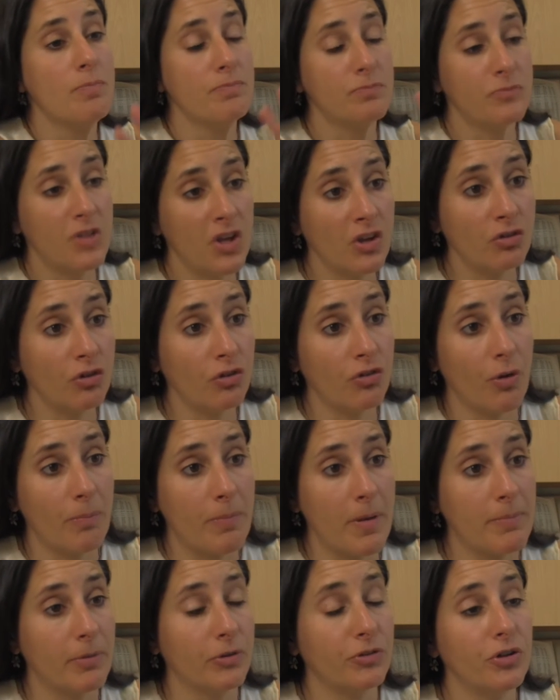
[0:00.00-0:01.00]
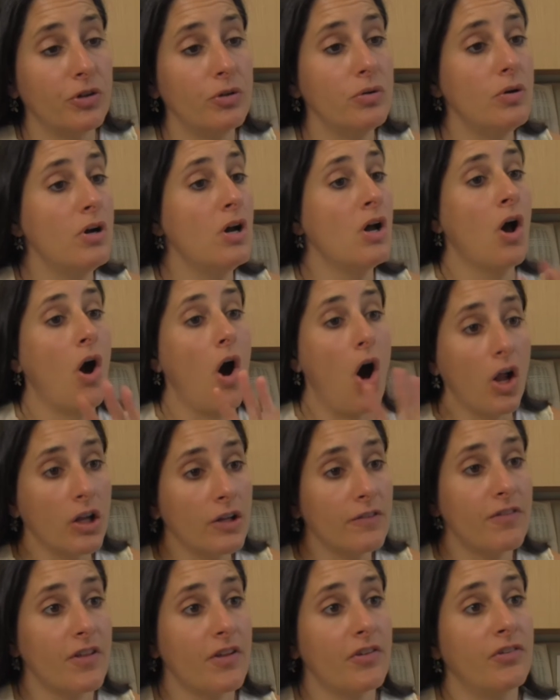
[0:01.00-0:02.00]
teachers are people too.
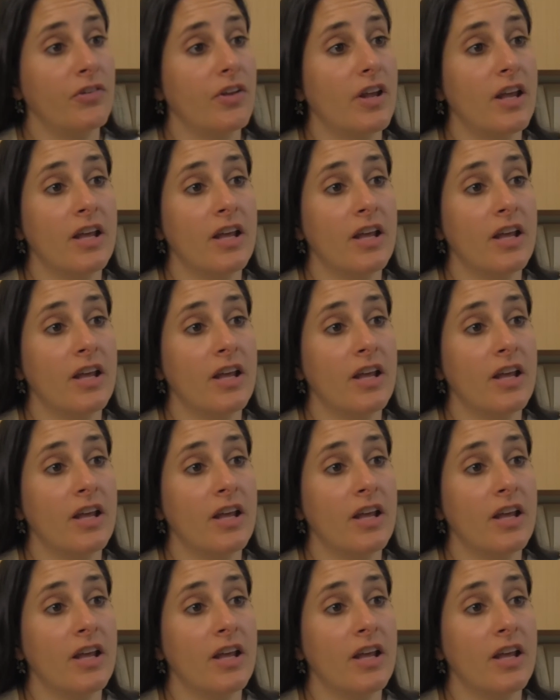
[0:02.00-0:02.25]
All of this